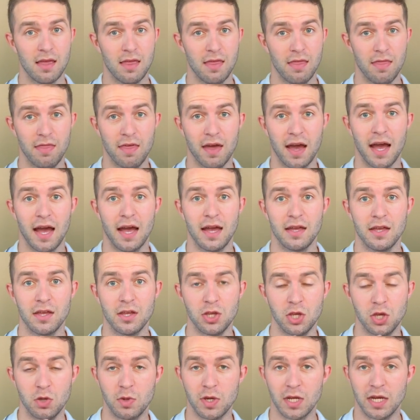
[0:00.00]
that
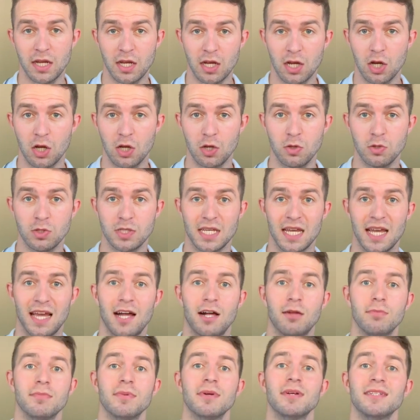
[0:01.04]
you can include to
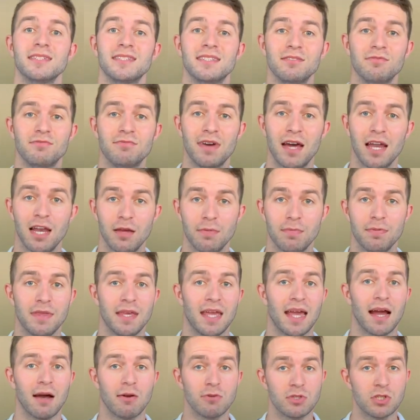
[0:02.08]
help develop
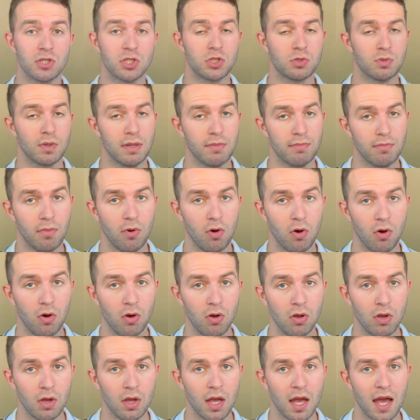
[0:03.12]
the outer sweep
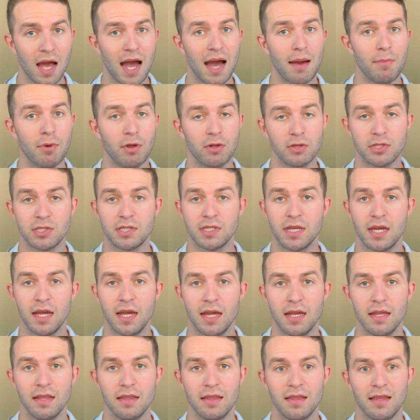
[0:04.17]
more. I'm not
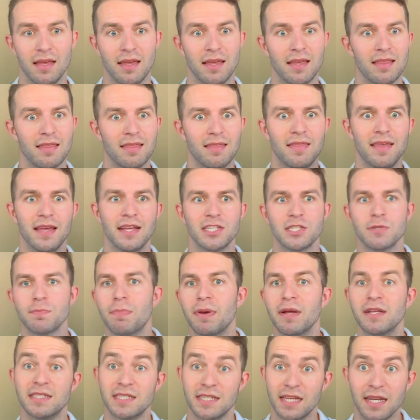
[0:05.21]
saying that this
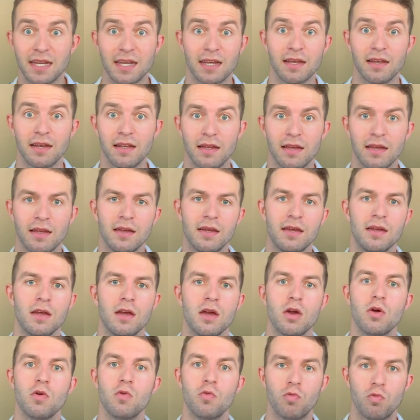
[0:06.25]
particular
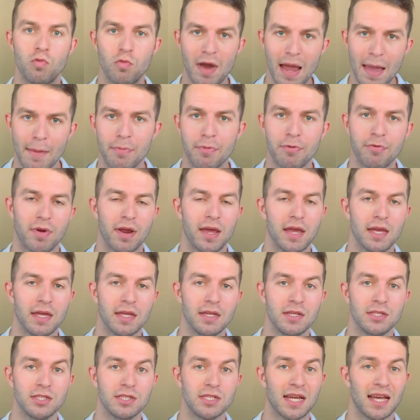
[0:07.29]
rep
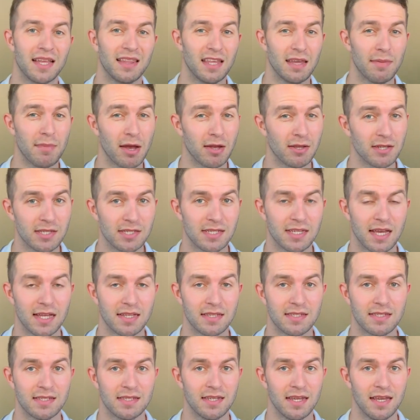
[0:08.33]
range and the amount of
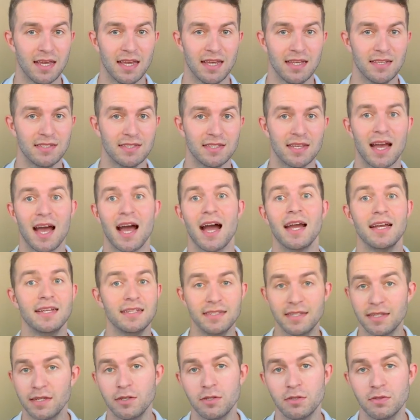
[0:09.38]
sets is
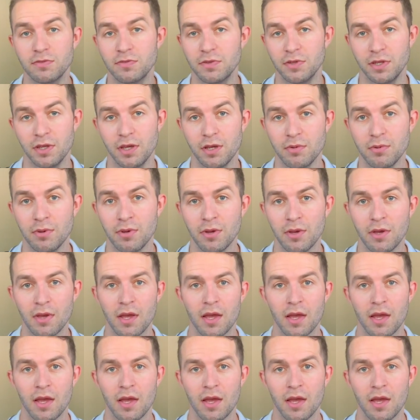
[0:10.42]
ideal for you.